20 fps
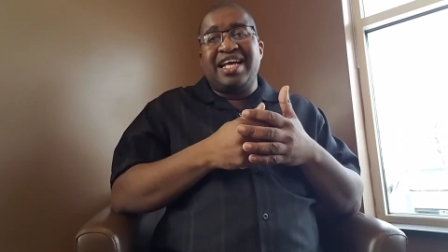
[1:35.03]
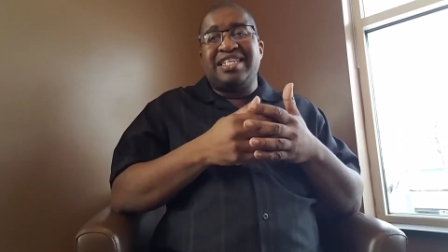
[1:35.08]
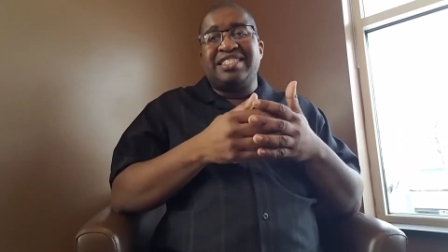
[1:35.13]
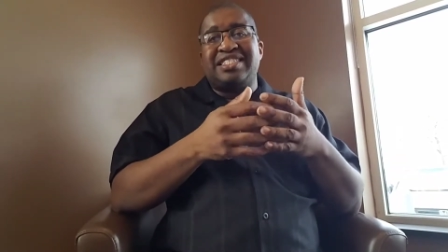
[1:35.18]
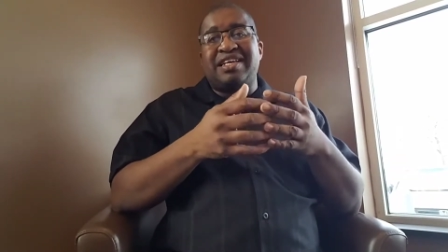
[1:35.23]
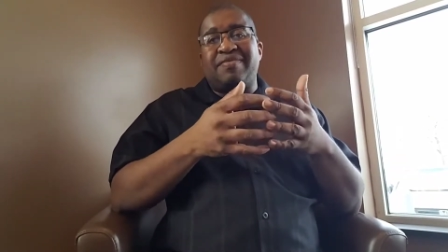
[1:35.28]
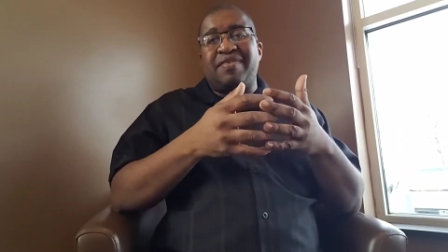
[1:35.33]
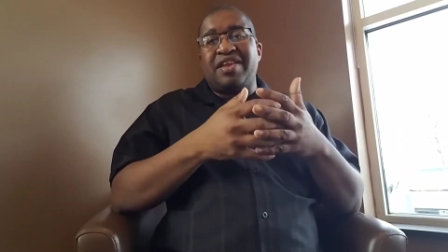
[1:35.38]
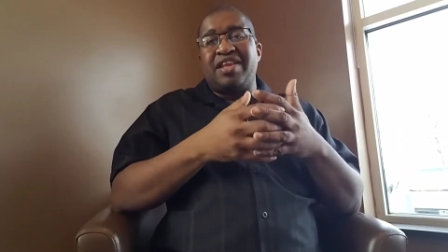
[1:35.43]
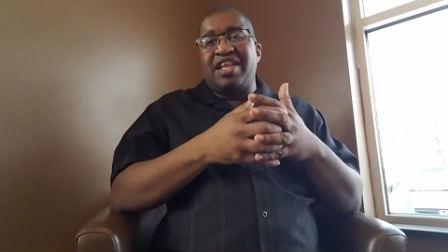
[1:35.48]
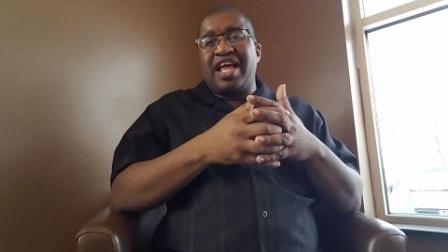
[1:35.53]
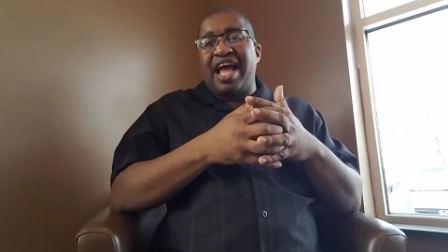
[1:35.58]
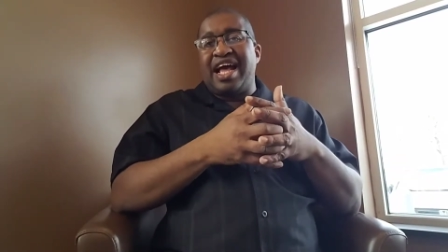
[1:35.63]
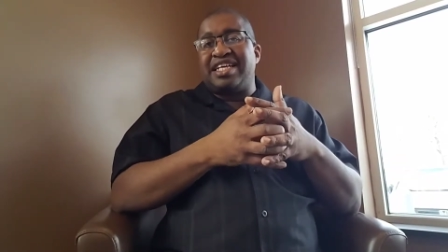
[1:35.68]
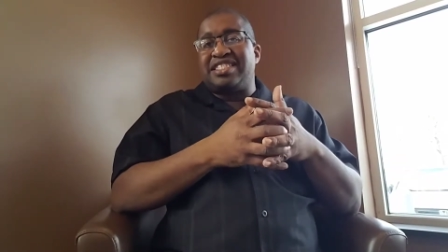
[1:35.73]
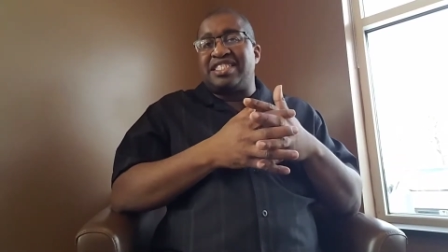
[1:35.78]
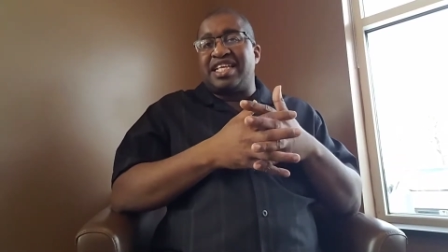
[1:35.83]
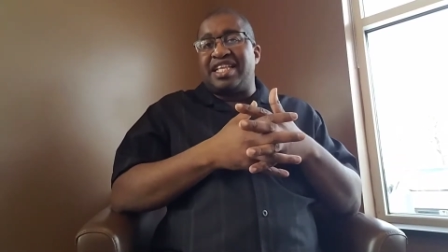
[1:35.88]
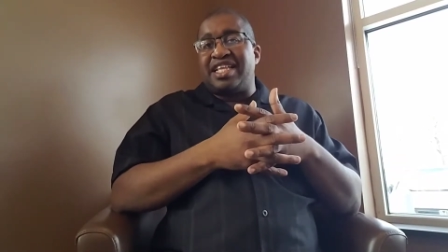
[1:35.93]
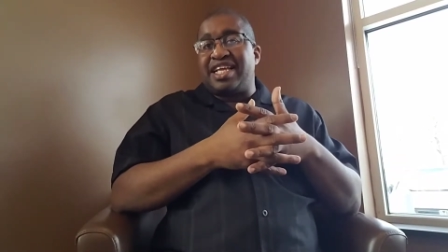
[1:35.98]
something
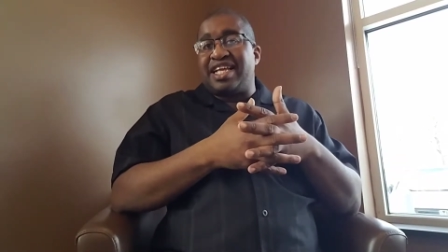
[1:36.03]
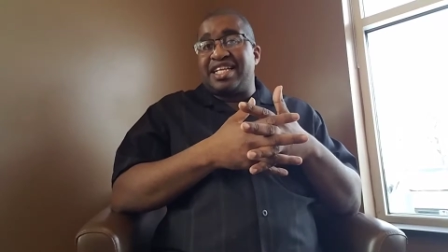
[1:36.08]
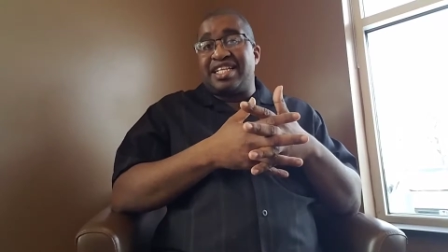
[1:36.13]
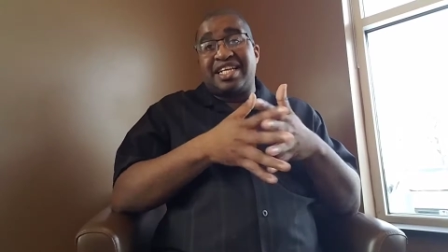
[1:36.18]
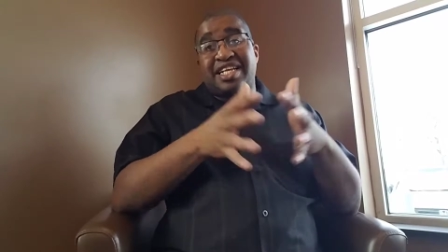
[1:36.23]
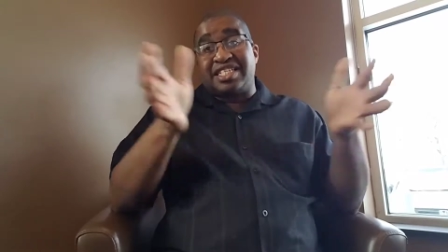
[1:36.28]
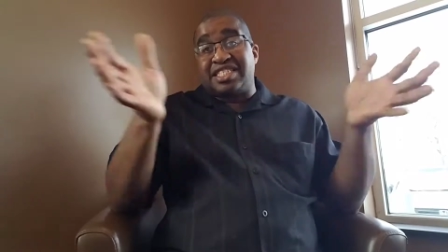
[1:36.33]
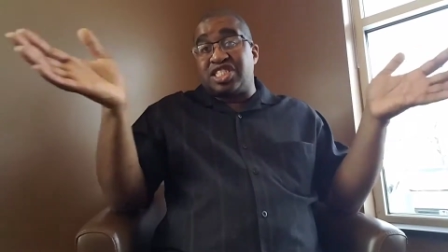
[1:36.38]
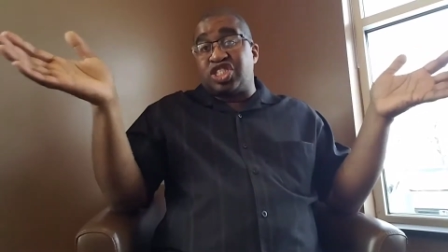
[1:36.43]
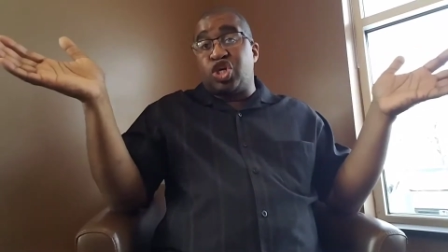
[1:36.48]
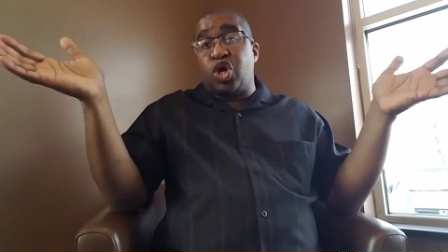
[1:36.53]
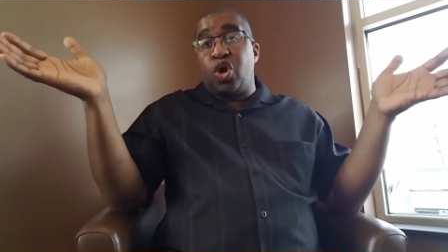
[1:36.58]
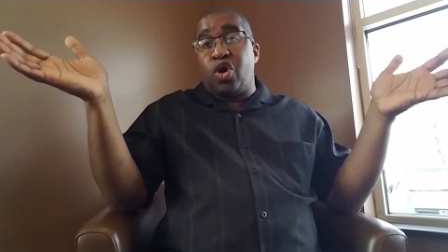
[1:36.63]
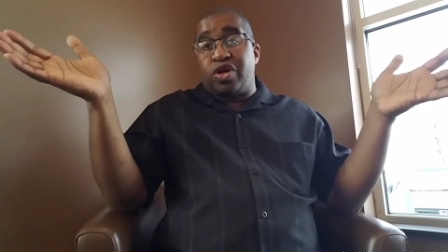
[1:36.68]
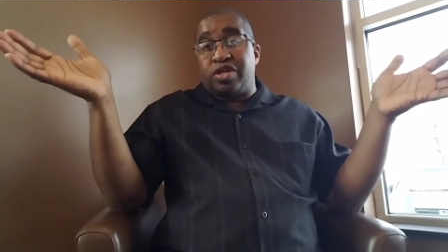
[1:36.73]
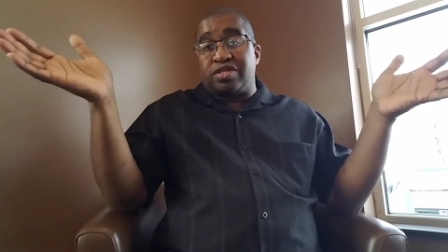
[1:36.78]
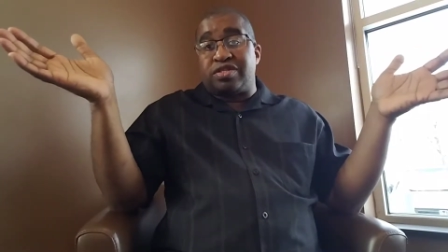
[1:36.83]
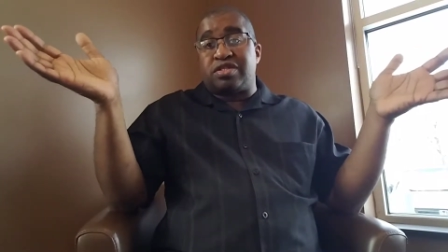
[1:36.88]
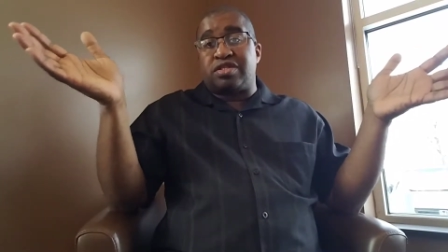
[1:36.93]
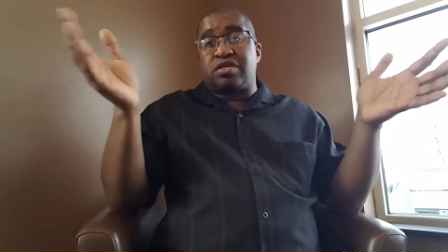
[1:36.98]
has
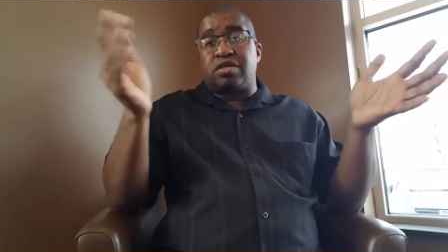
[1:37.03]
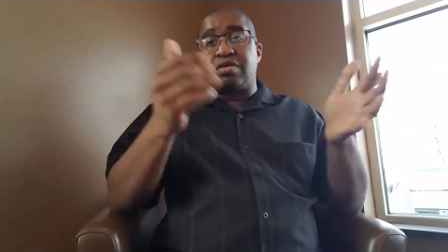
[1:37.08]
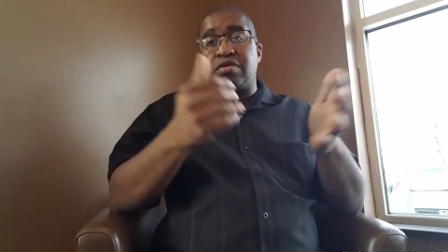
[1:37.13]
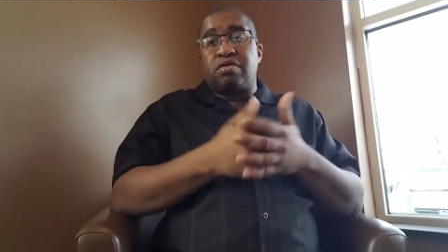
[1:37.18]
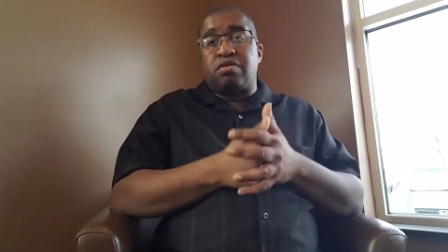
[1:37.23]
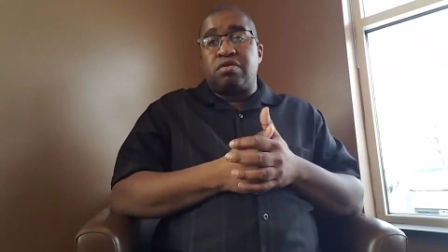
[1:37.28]
concerns.